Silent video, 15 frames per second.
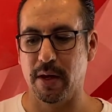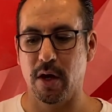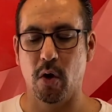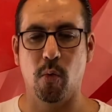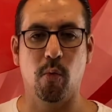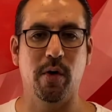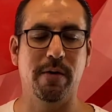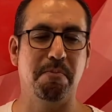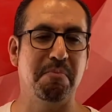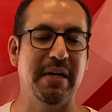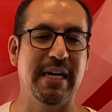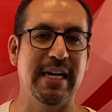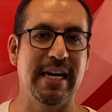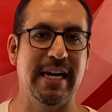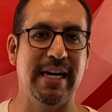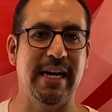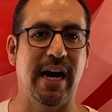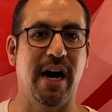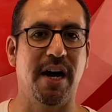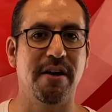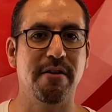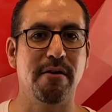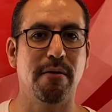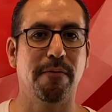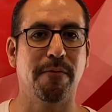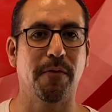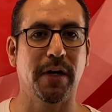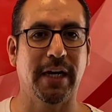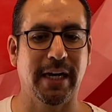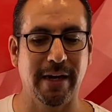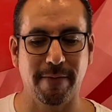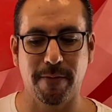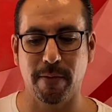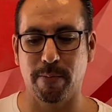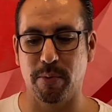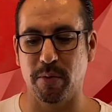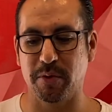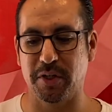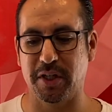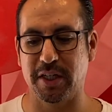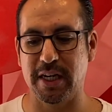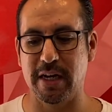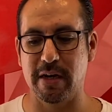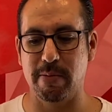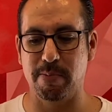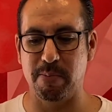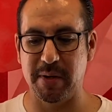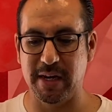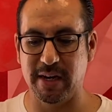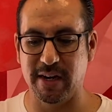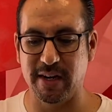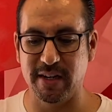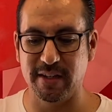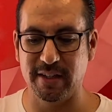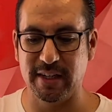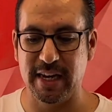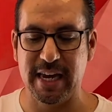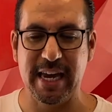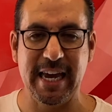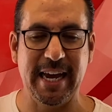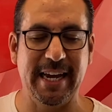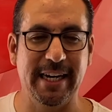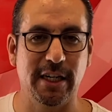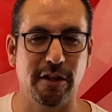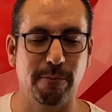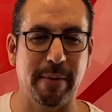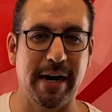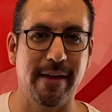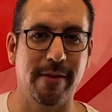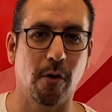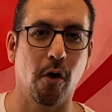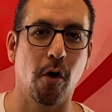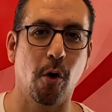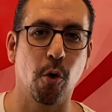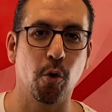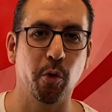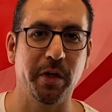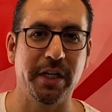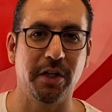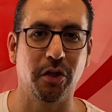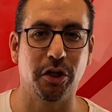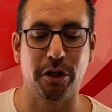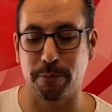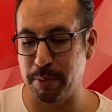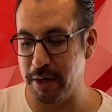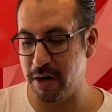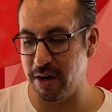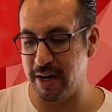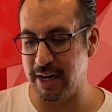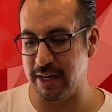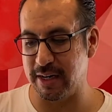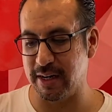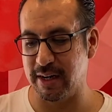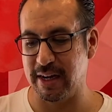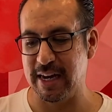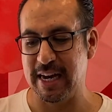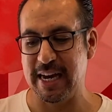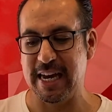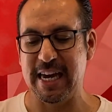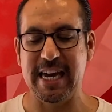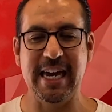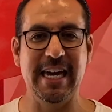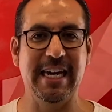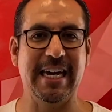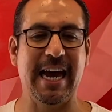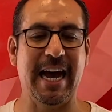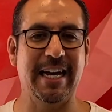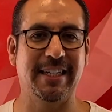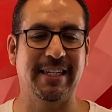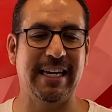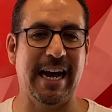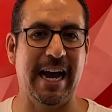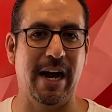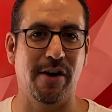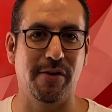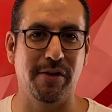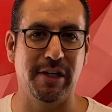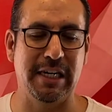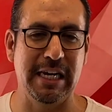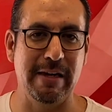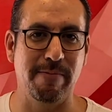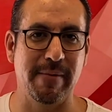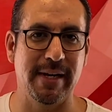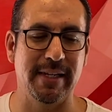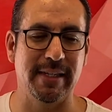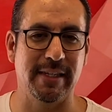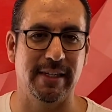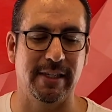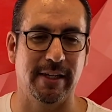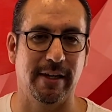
would be an unforgivable sin because it is by the Holy Spirit he casts out demons.